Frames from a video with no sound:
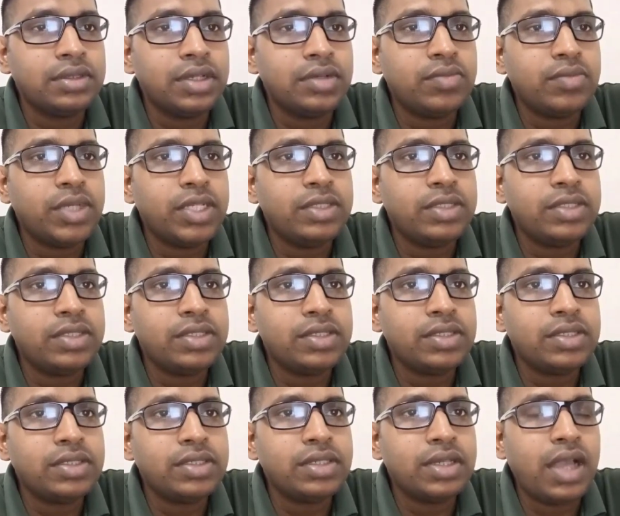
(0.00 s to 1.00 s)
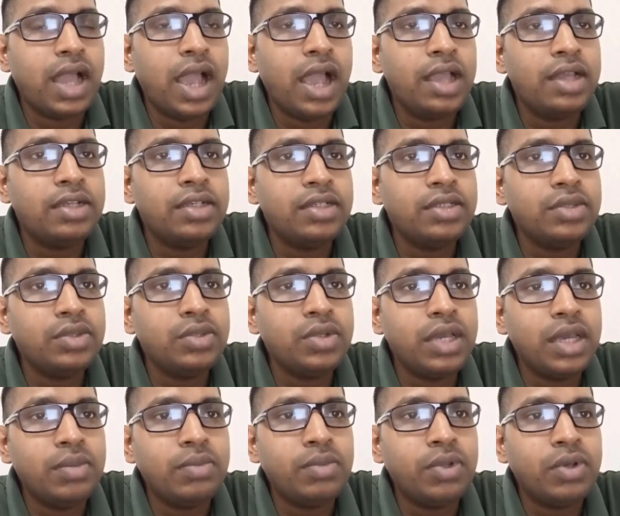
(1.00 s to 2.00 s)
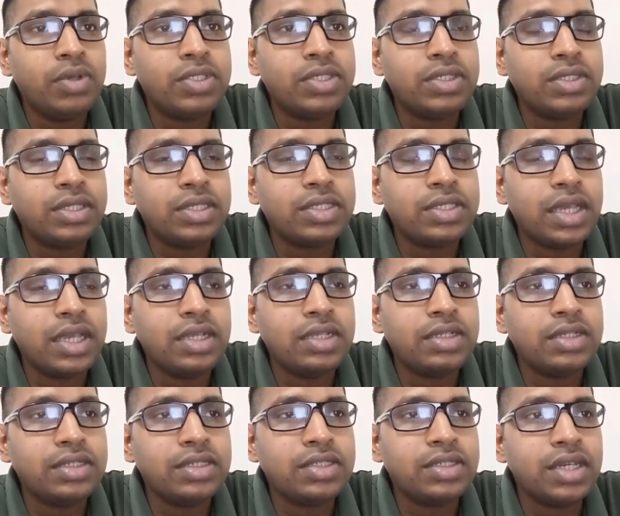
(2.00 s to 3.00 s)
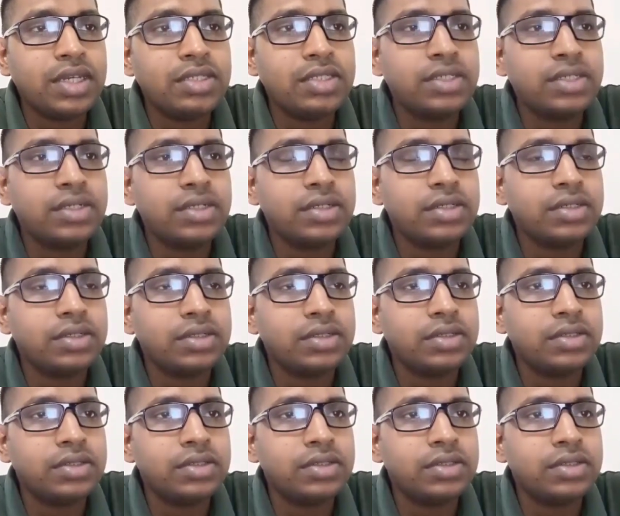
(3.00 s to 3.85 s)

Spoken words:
That means hiring 2 employees in the sign-in station